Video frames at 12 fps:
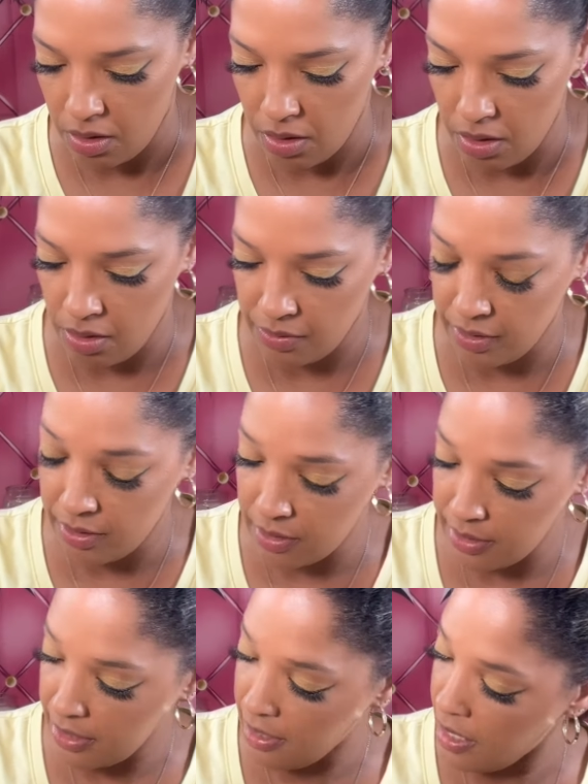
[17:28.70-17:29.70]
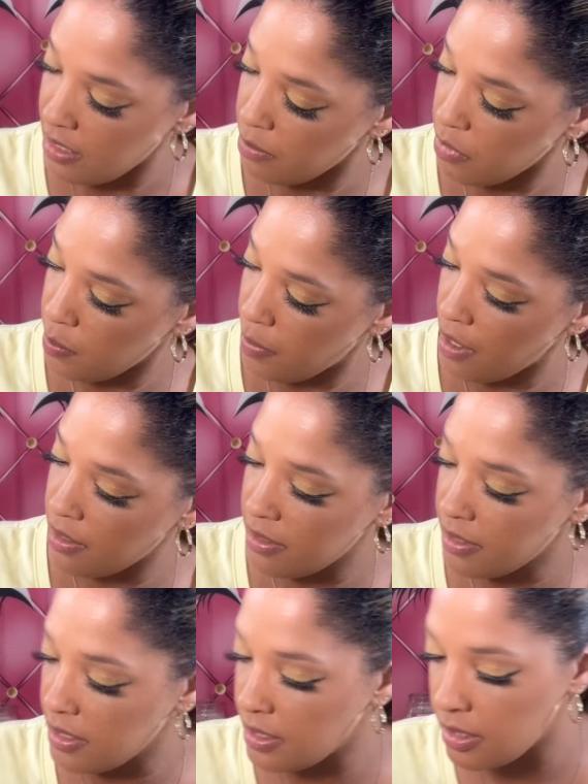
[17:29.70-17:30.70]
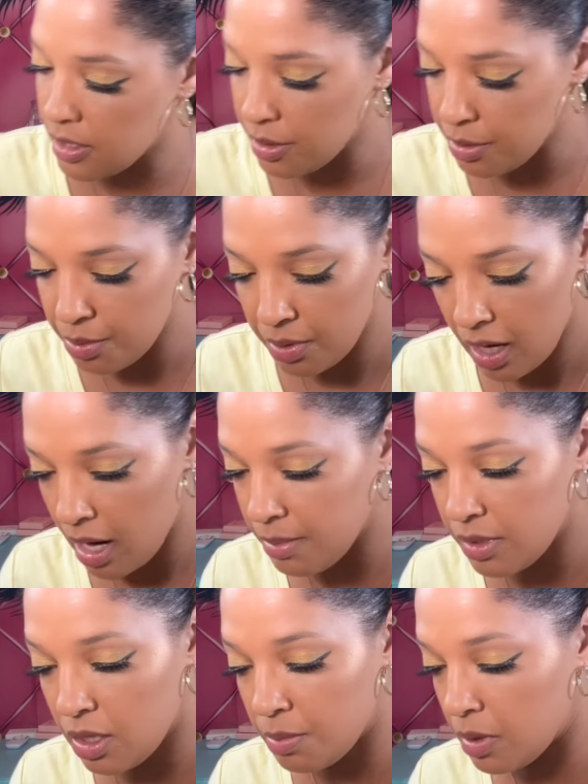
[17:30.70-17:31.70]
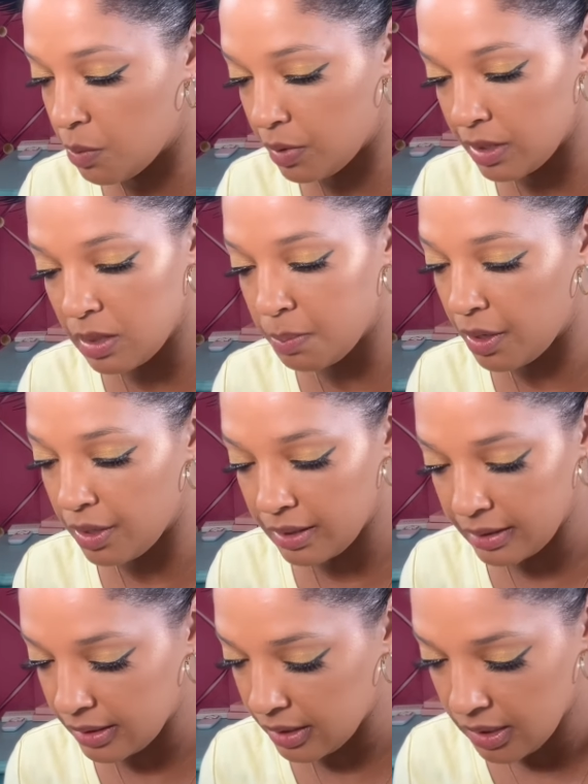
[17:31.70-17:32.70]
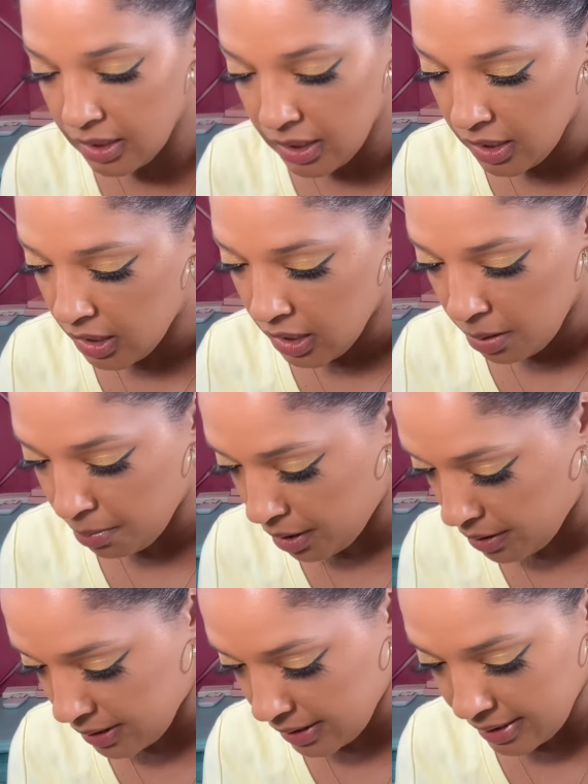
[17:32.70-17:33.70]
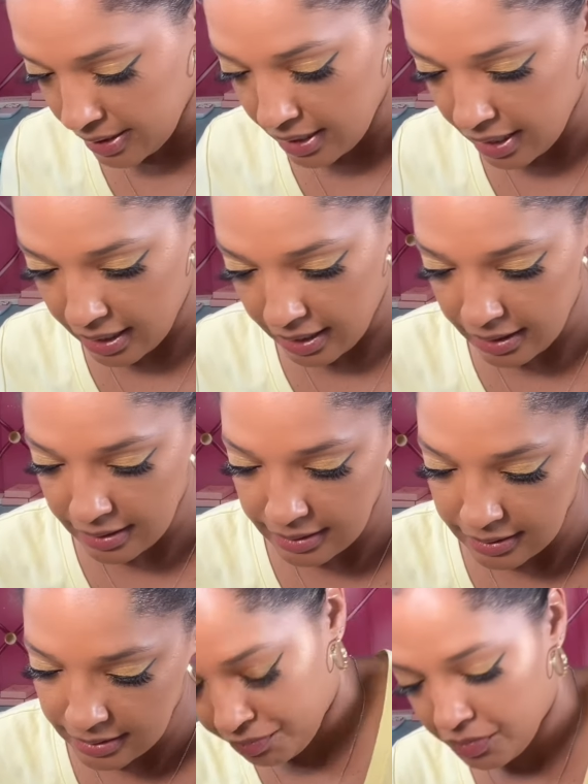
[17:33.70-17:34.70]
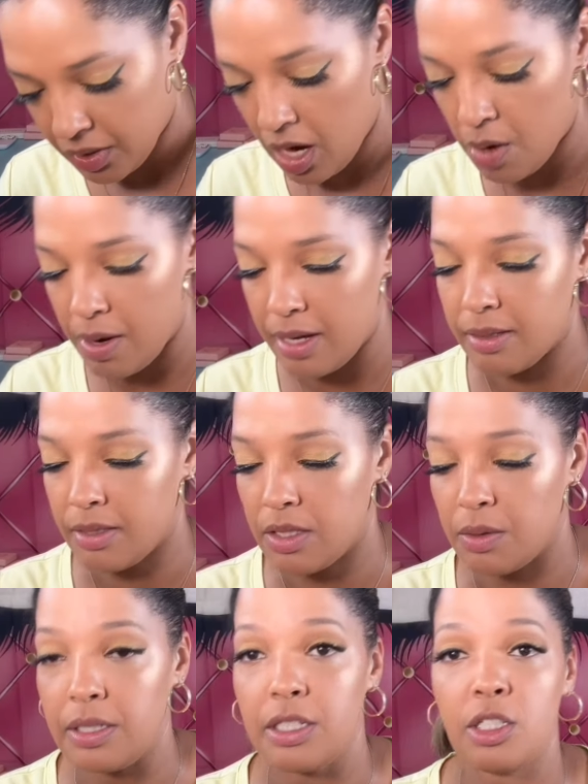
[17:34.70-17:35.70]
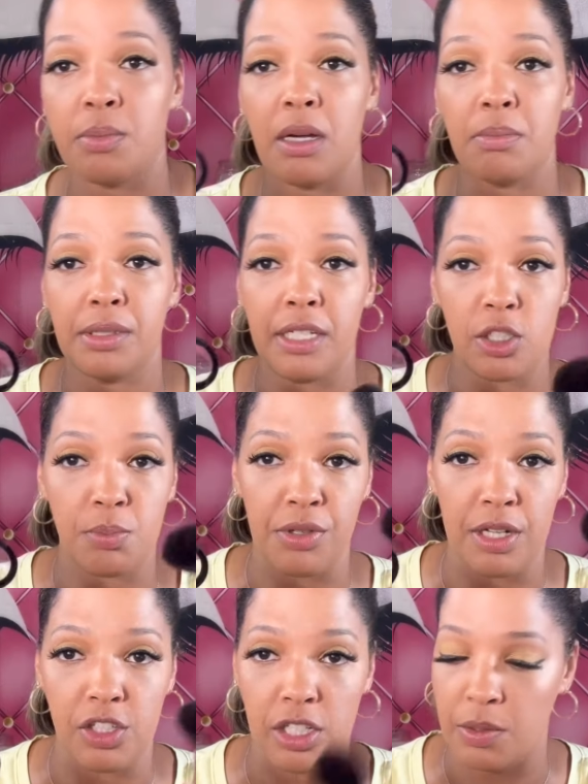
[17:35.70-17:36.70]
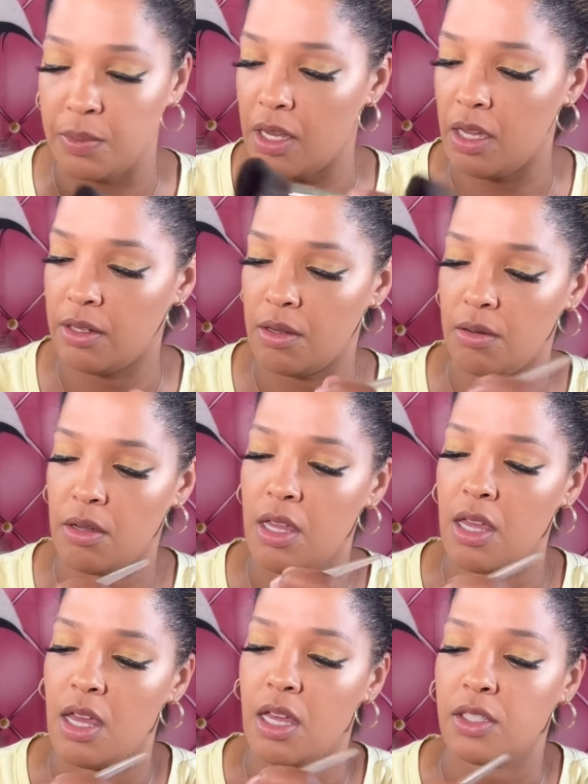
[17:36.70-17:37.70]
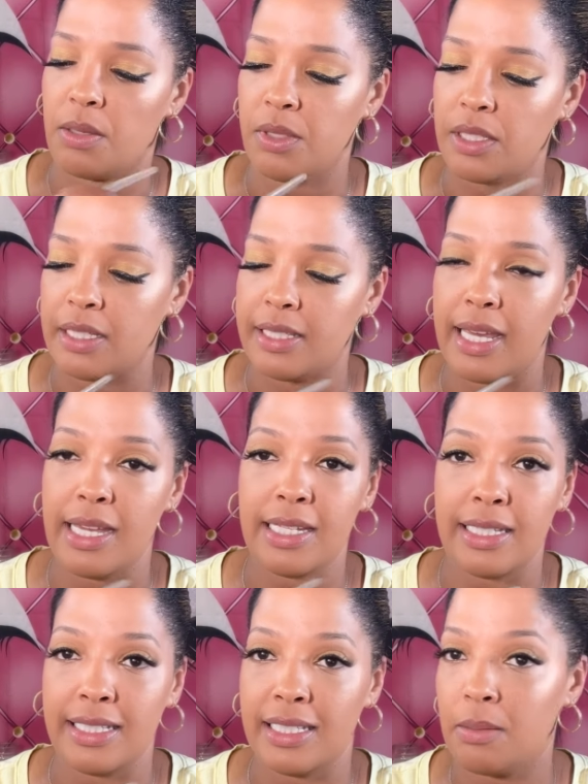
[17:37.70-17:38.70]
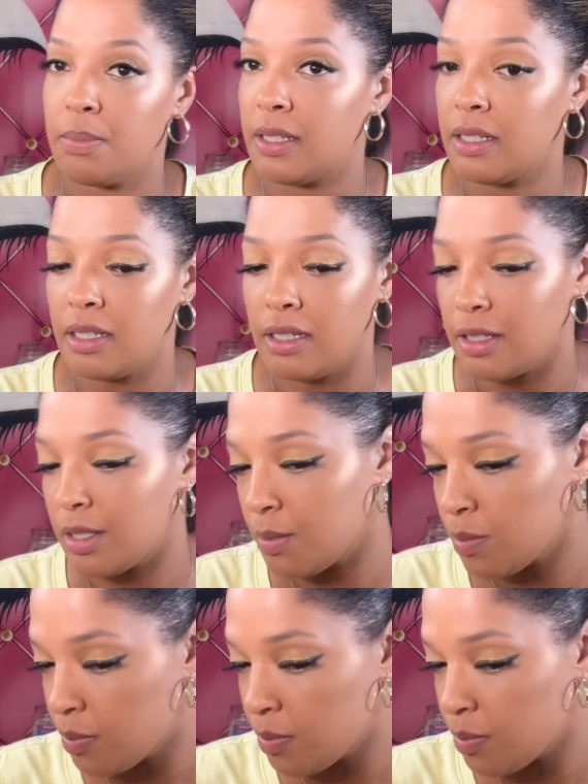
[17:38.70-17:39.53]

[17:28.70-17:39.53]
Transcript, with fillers: Um, this looks like it has some sparkles in it too. I'm just gonna be one sparkly person today. All right, so here's my blush brush, as we all know. So I'm just gonna take it and dip it in here.